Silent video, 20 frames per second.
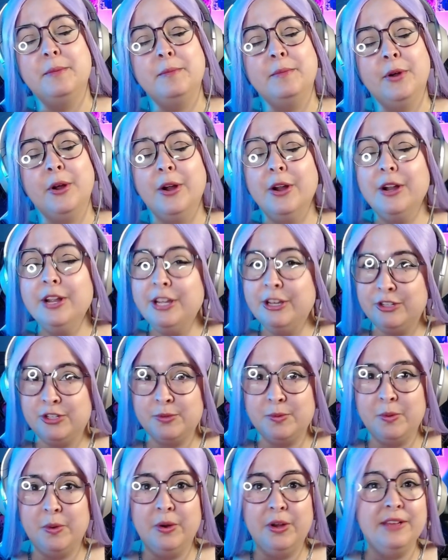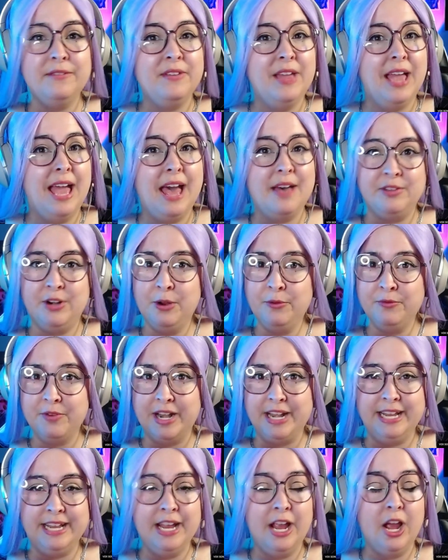Per usual, if you haven't
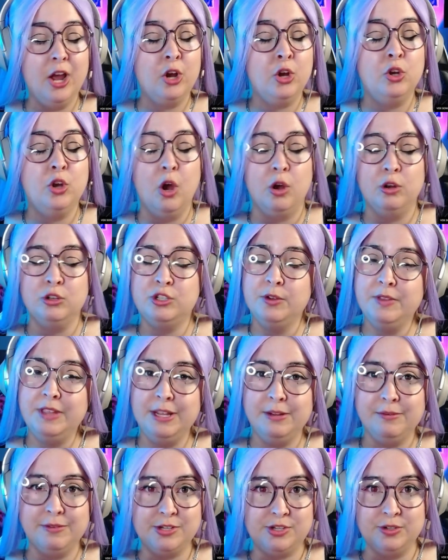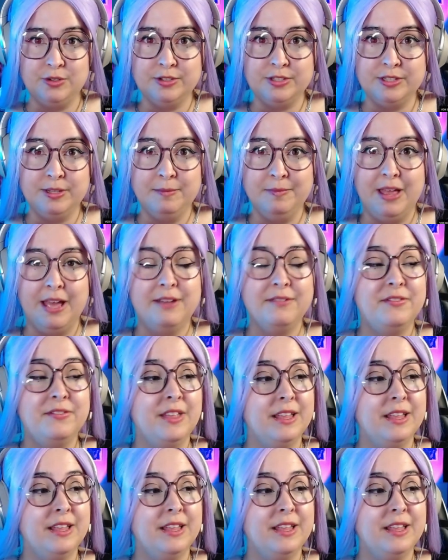already, go show the original some love.